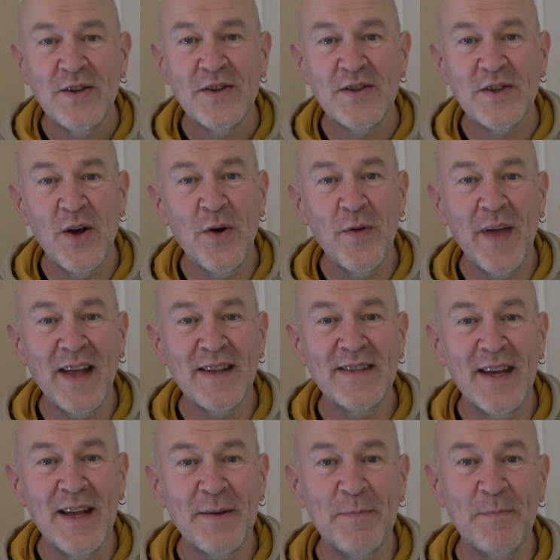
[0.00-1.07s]
So that's
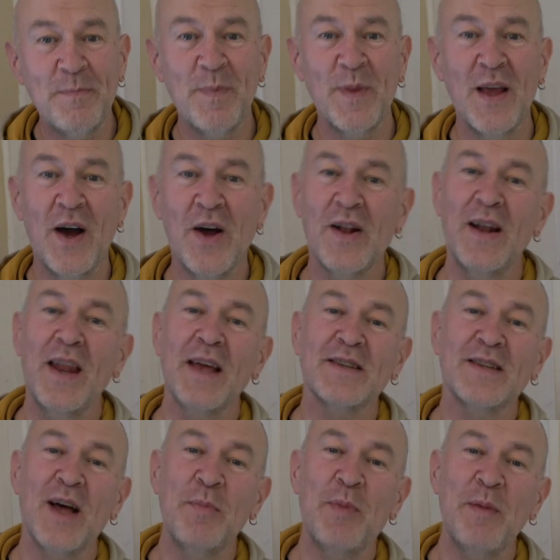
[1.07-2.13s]
it. Until next
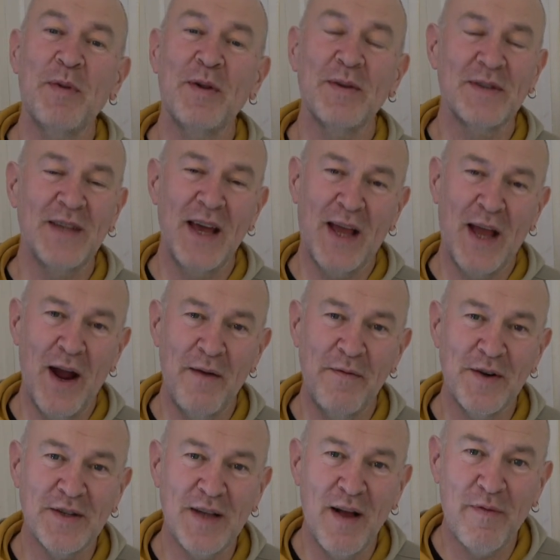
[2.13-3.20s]
time, people, take care of
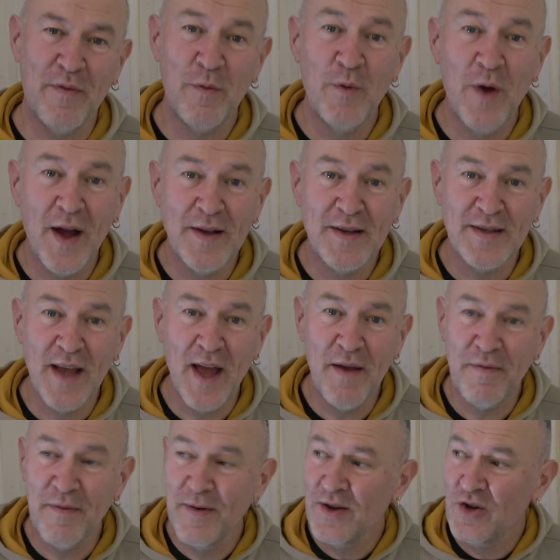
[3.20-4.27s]
yourself, ride
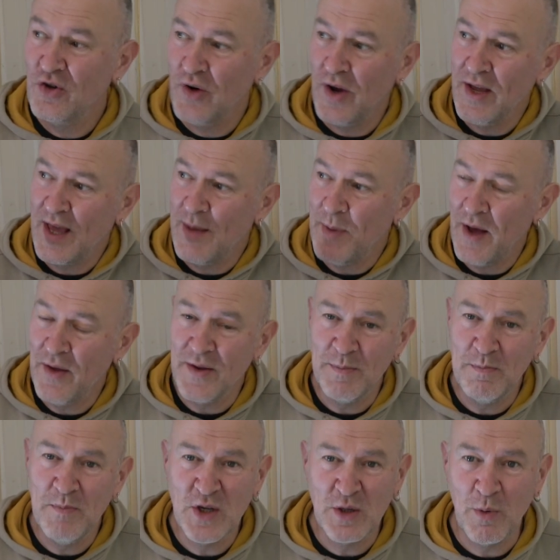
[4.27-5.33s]
safe, try and keep out of the
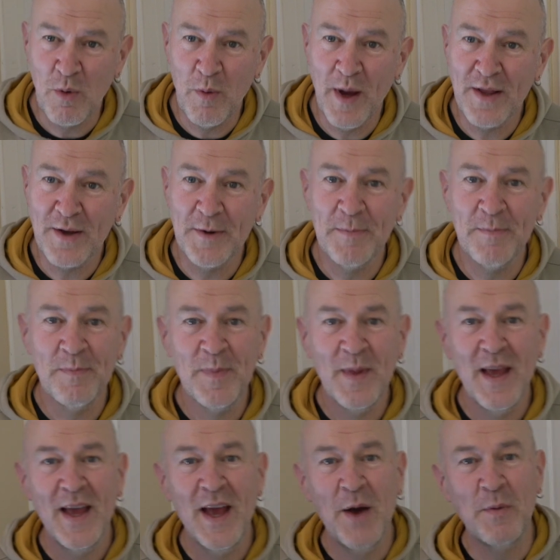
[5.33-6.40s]
miserable weather.
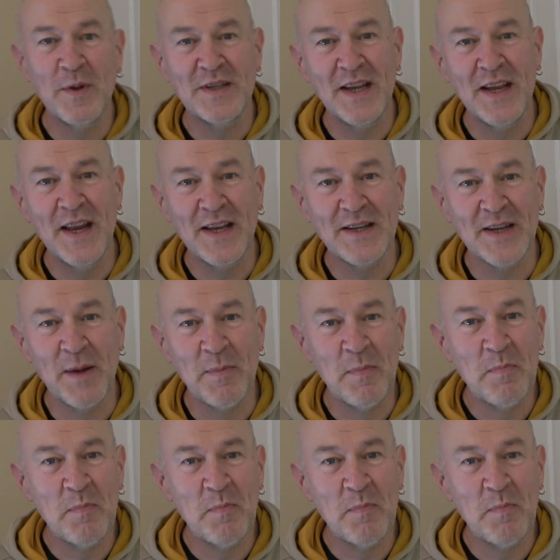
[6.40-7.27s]
We'll see you next time.